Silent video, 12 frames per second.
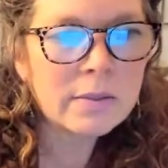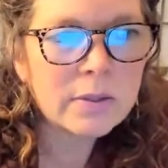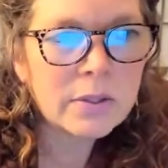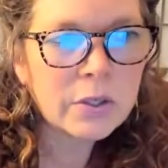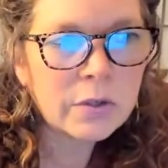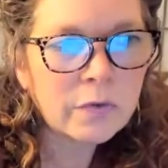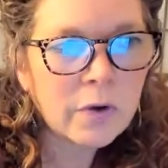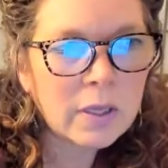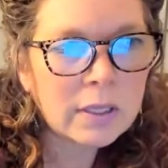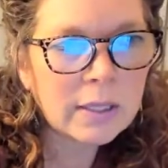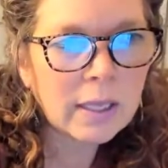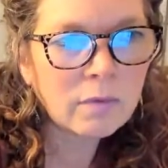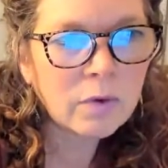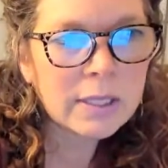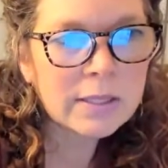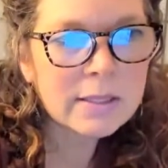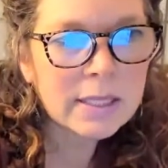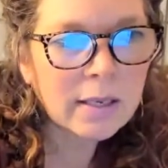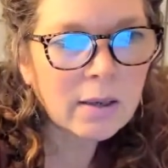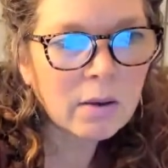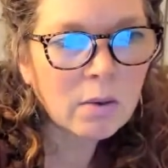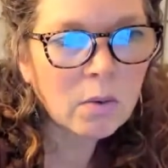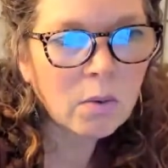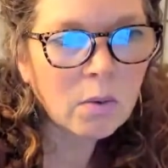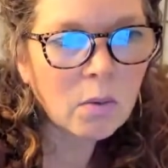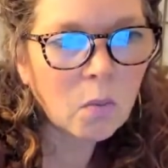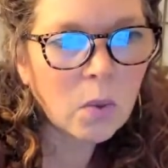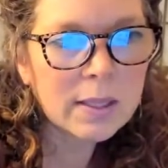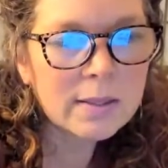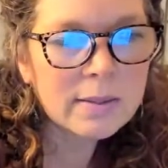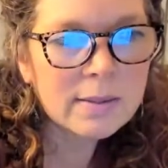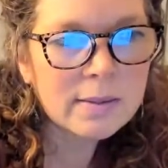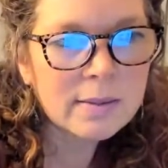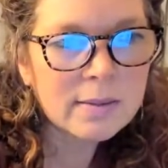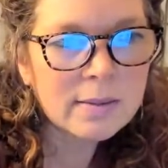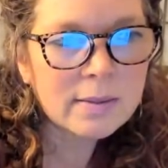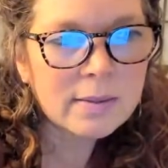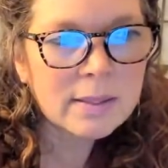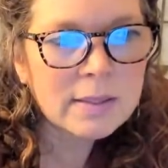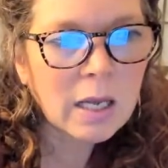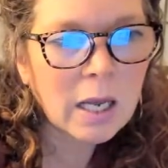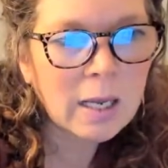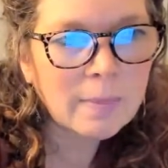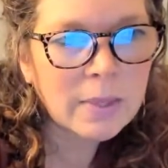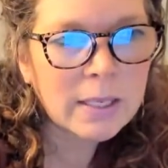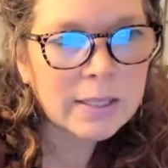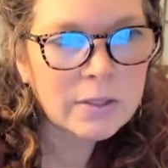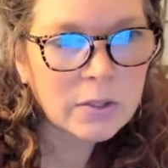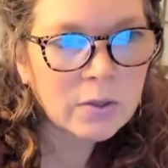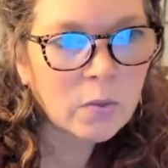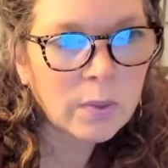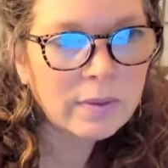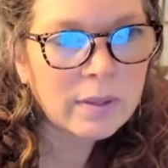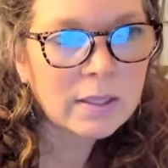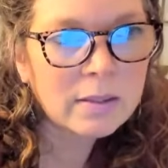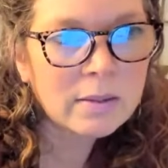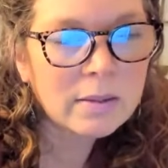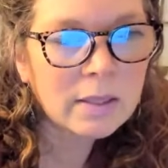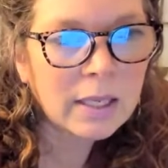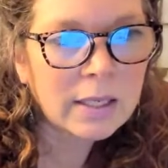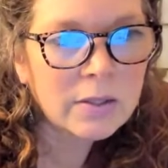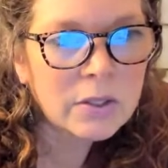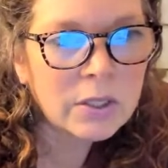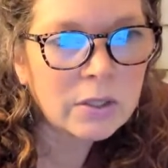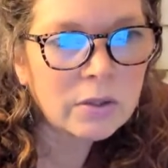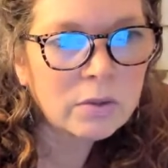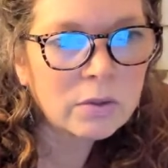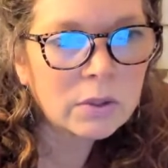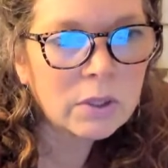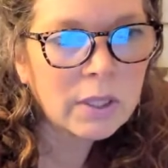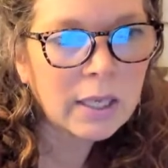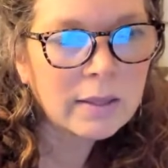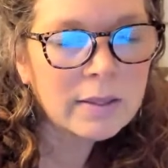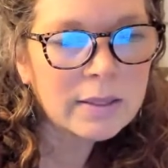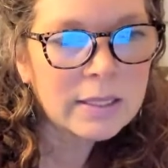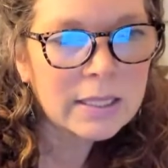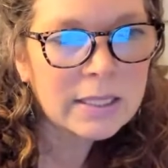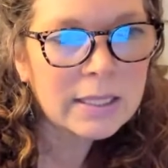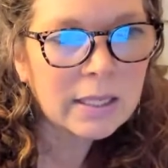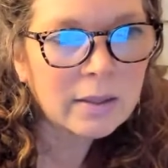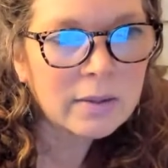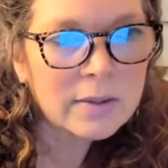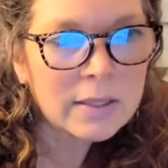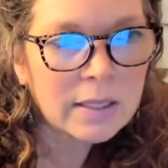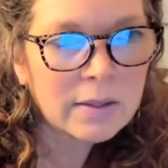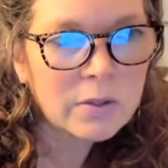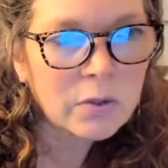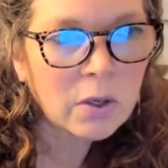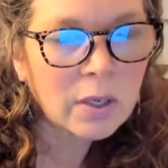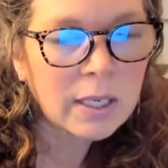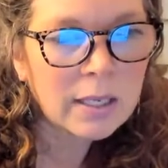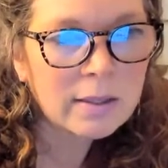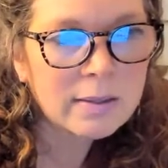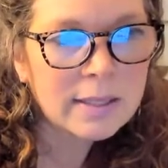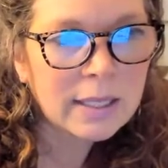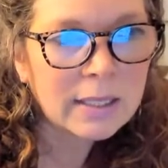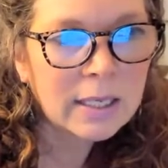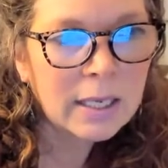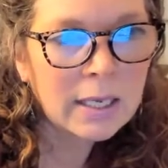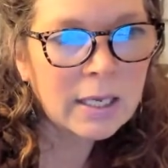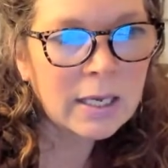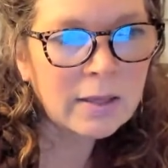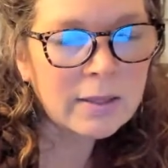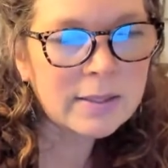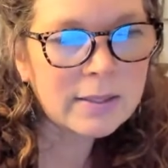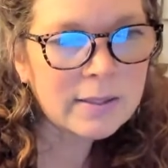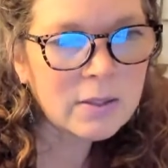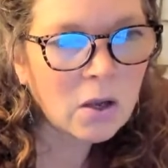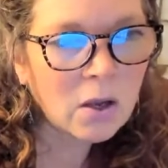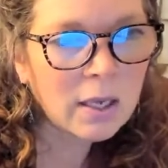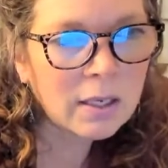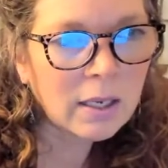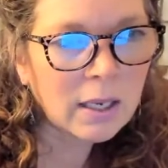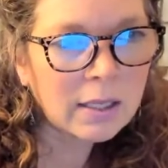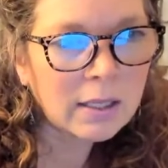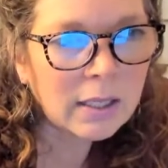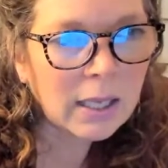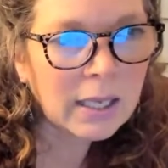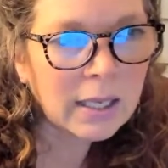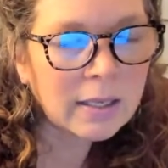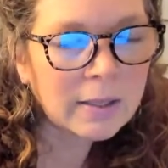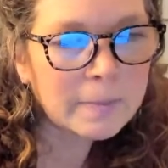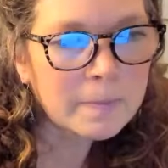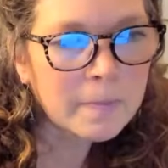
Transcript: to fall in love with this deck was the time that I took with it and to look at the details in the drawings. And this is not unlike